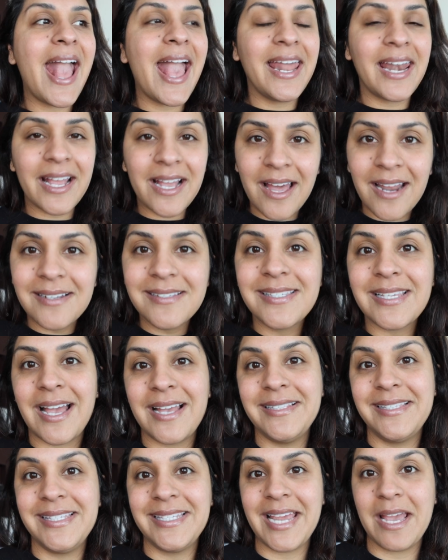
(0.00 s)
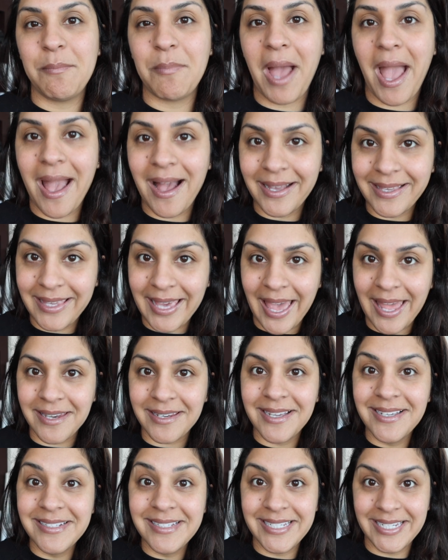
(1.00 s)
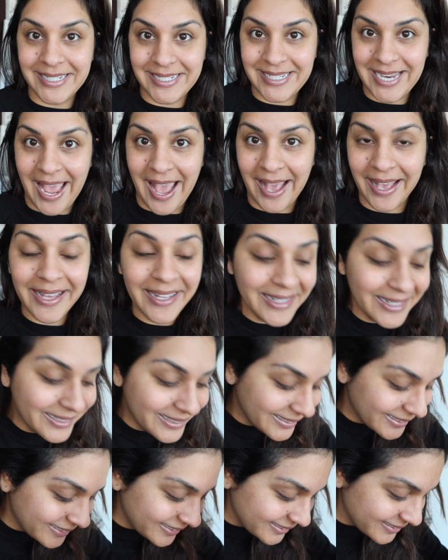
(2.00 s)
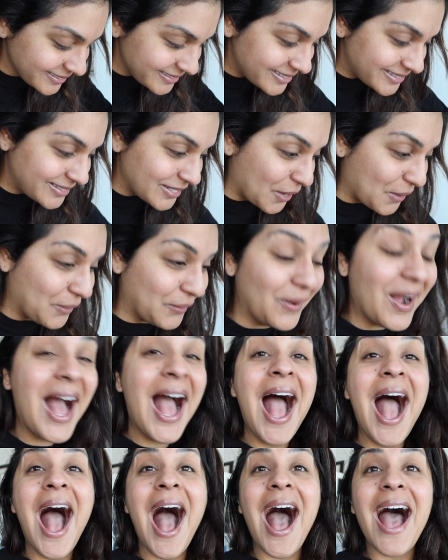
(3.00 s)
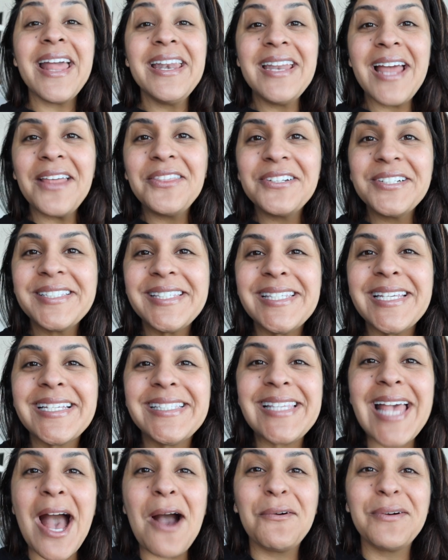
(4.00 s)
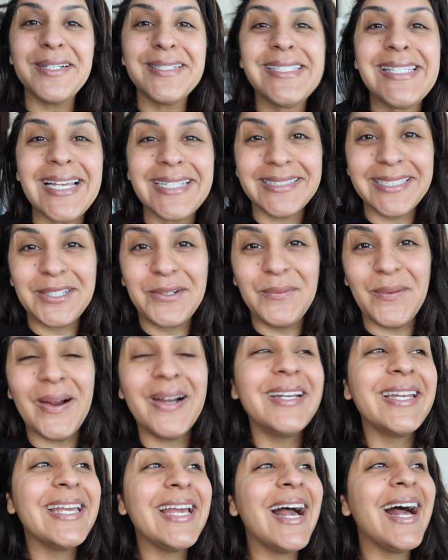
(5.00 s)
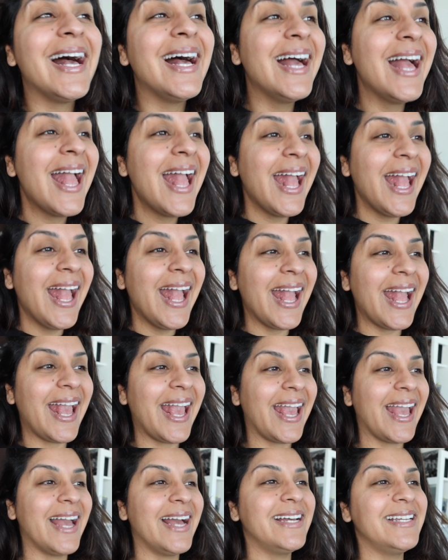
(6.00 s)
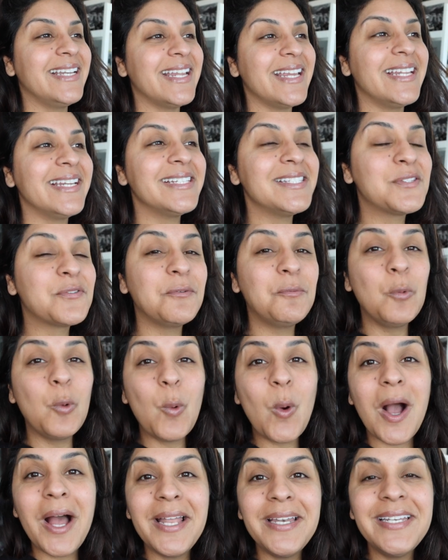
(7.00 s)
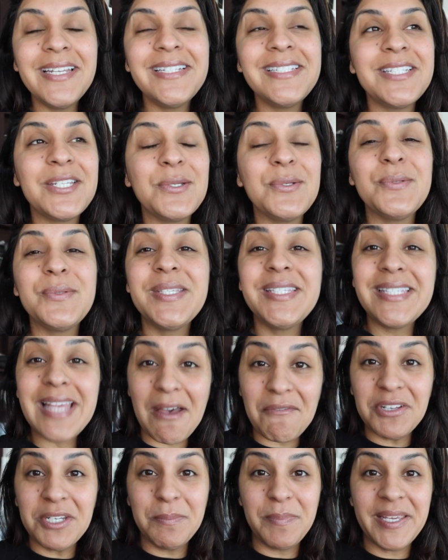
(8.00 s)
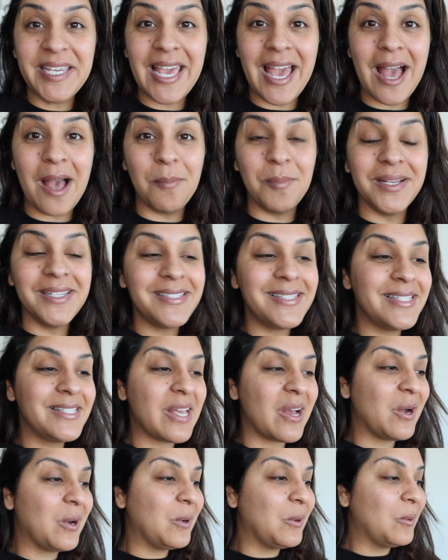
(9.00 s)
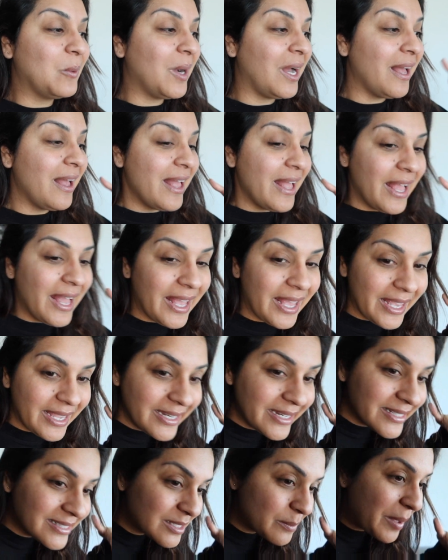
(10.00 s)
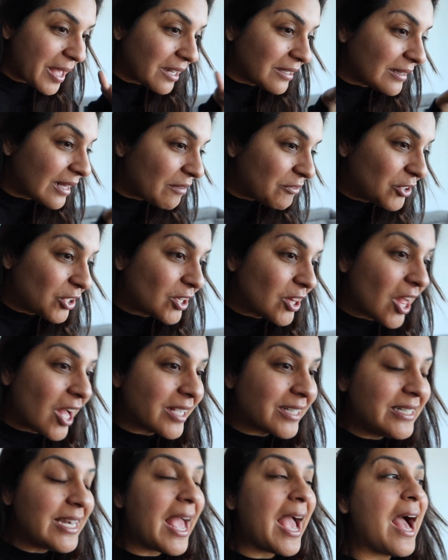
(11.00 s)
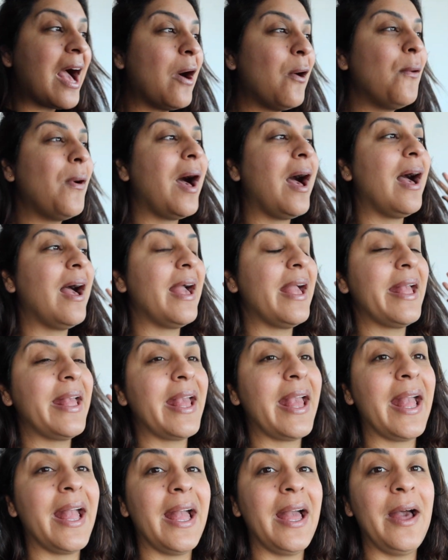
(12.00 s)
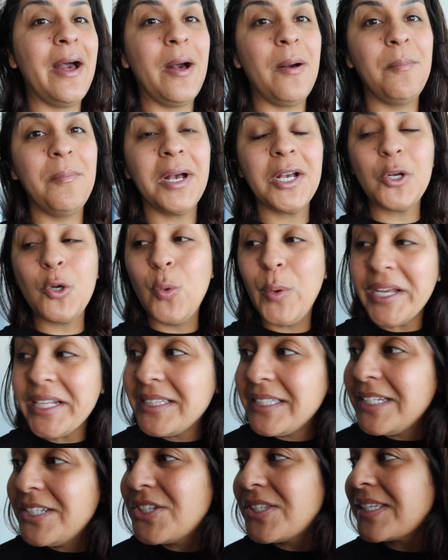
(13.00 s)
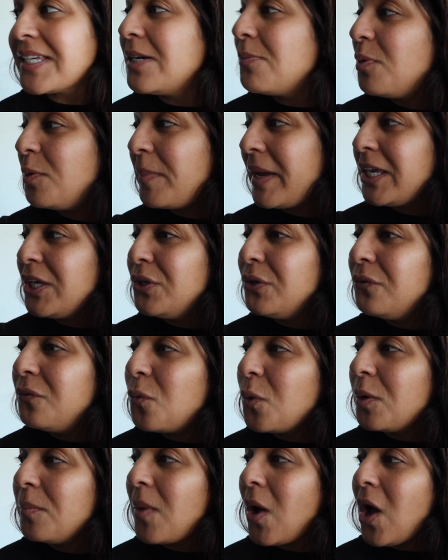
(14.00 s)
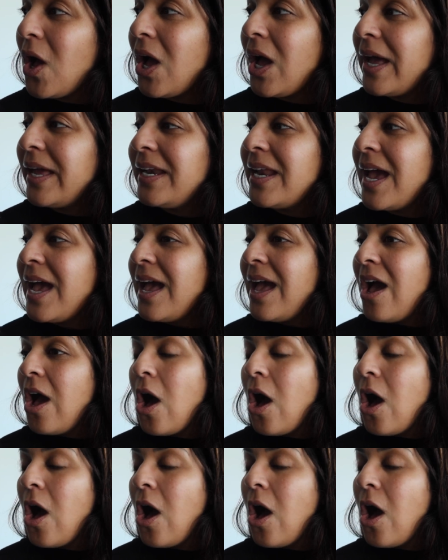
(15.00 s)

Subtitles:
And I got assigned standby again today. So another 6 hours at LaGuardia, and it is from 1 to 7 p.m. So it is about 11 o'clock now. I am quickly just gonna put my uniform on.